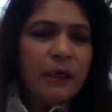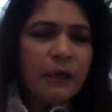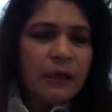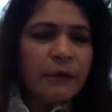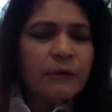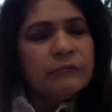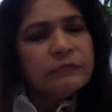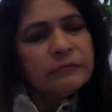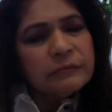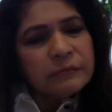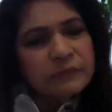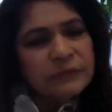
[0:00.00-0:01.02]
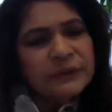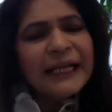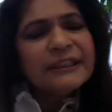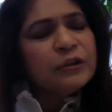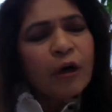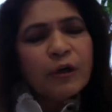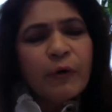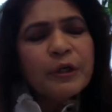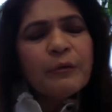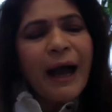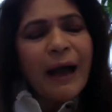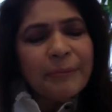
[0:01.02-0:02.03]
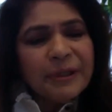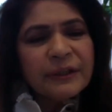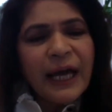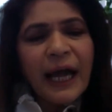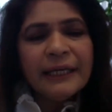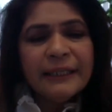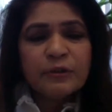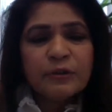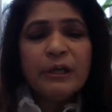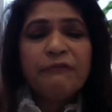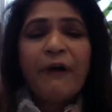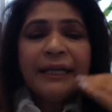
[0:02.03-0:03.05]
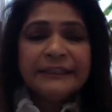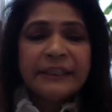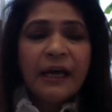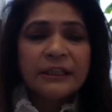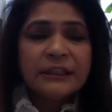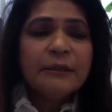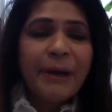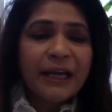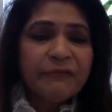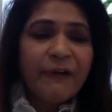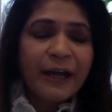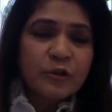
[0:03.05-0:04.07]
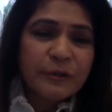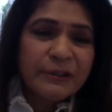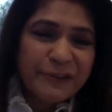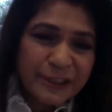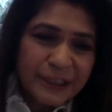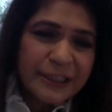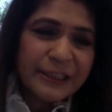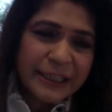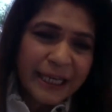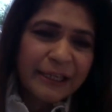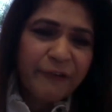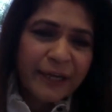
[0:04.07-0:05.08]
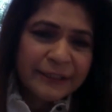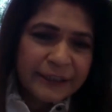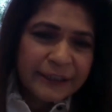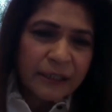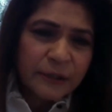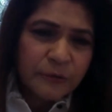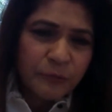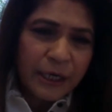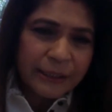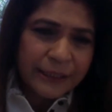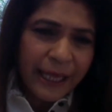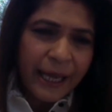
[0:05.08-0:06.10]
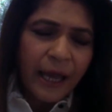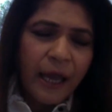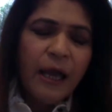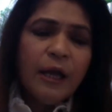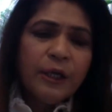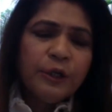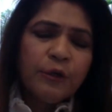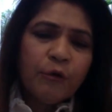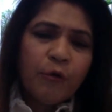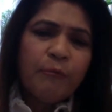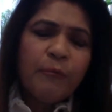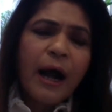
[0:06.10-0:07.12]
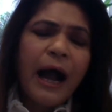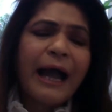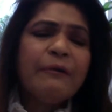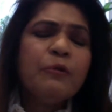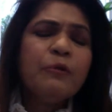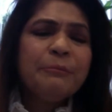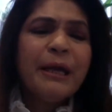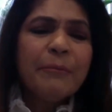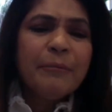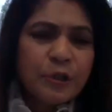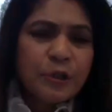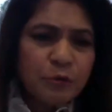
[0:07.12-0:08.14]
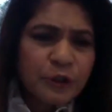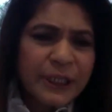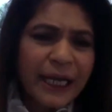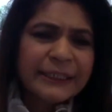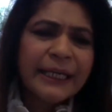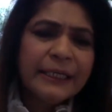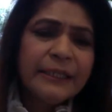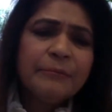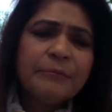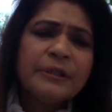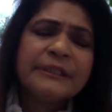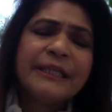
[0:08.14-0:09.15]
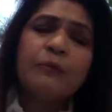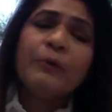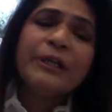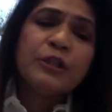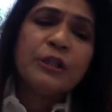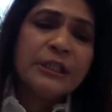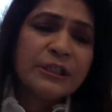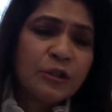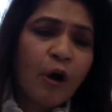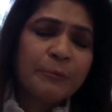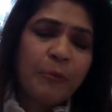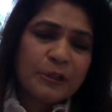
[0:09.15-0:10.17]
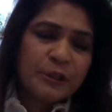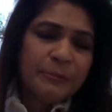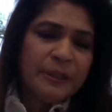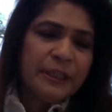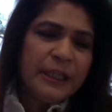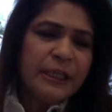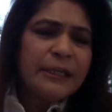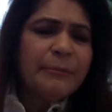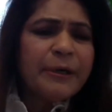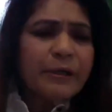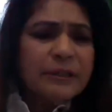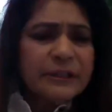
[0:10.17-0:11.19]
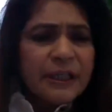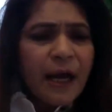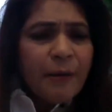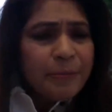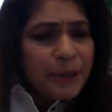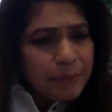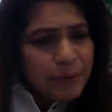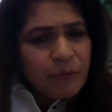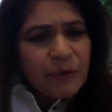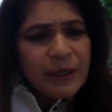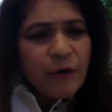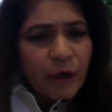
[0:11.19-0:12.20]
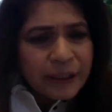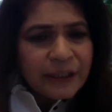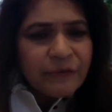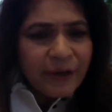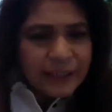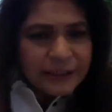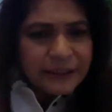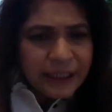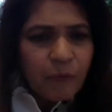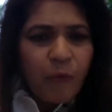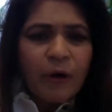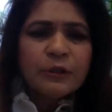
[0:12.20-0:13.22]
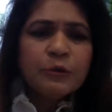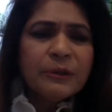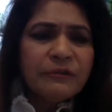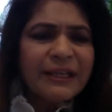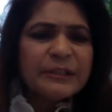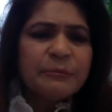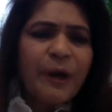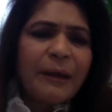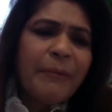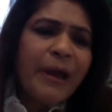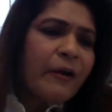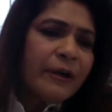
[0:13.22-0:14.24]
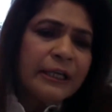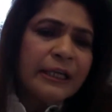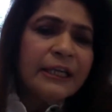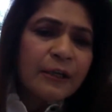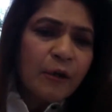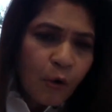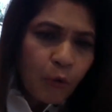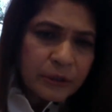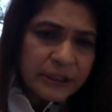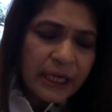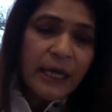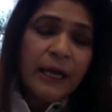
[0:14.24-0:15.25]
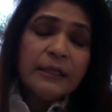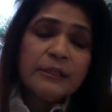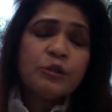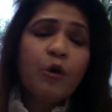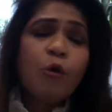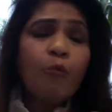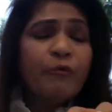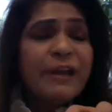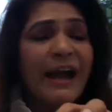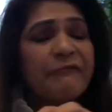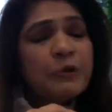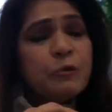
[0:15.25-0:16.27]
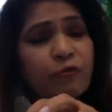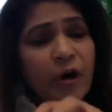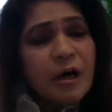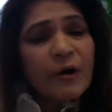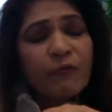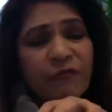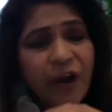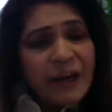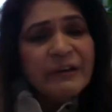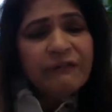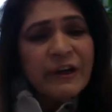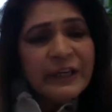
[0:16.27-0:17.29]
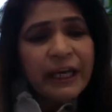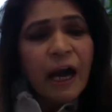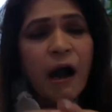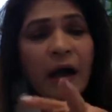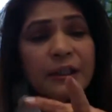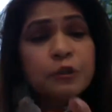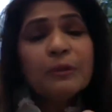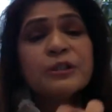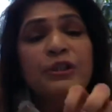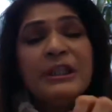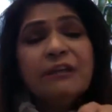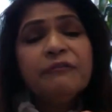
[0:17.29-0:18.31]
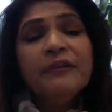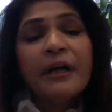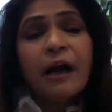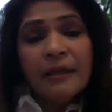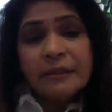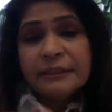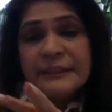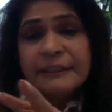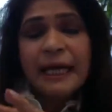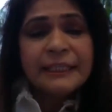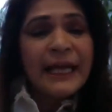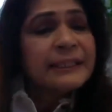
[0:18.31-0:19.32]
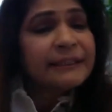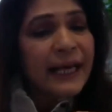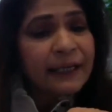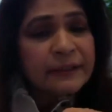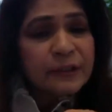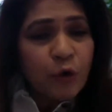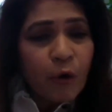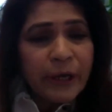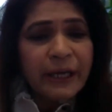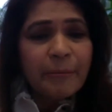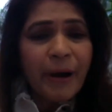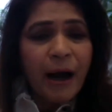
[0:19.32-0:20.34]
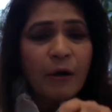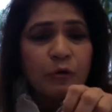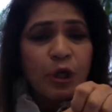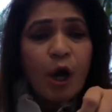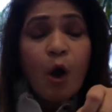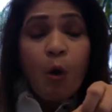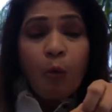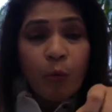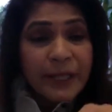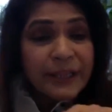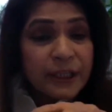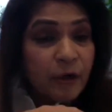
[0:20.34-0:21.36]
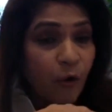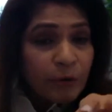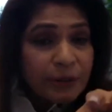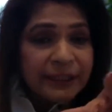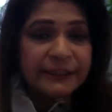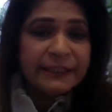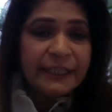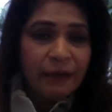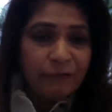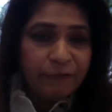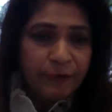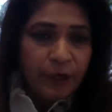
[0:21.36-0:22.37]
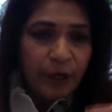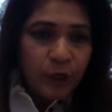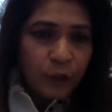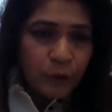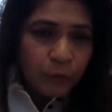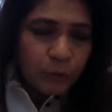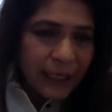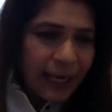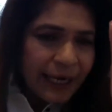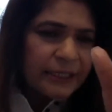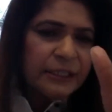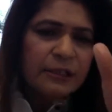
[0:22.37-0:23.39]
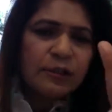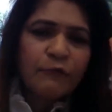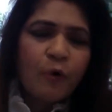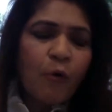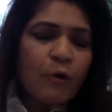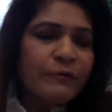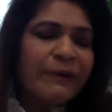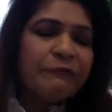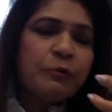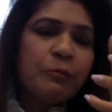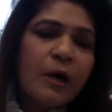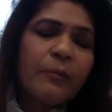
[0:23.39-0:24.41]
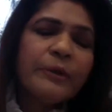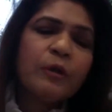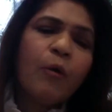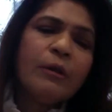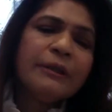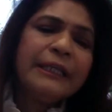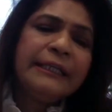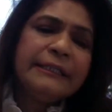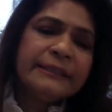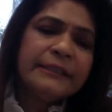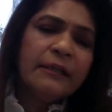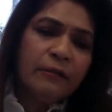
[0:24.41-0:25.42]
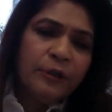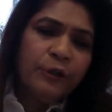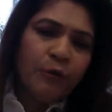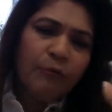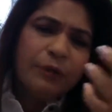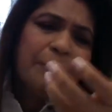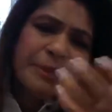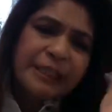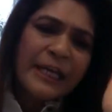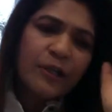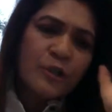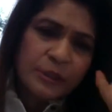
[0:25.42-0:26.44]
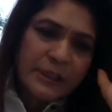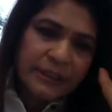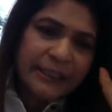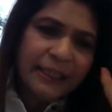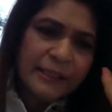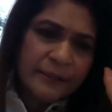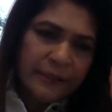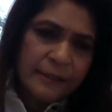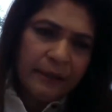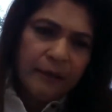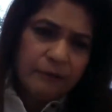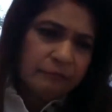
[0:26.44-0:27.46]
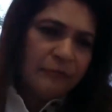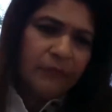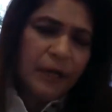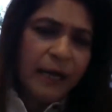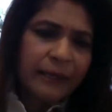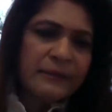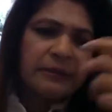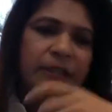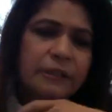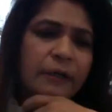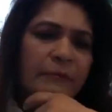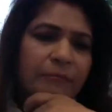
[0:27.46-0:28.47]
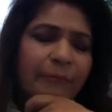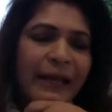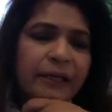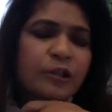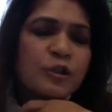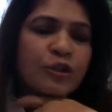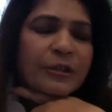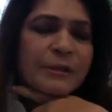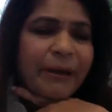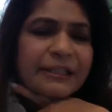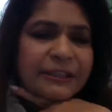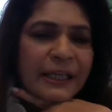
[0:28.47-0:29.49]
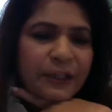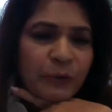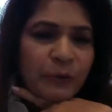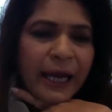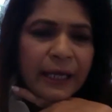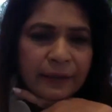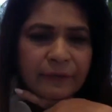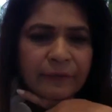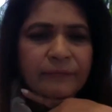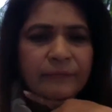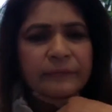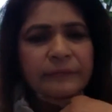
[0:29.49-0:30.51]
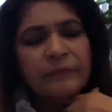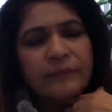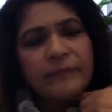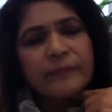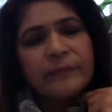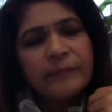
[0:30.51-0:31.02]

you know, that's not going to happen in Thailand. So if I started a manufacturing facility and if I started work there, you know, I would be able to use titanium, that which is not possible in India because people will not invest. They want to invest primarily in gold. So we have to work very, very hard to achieve the colors that Alexander's talking about with gold itself. You know, the lightness of gold. We have to work with all these, you know, limitations in and manage the best that you can. Yeah.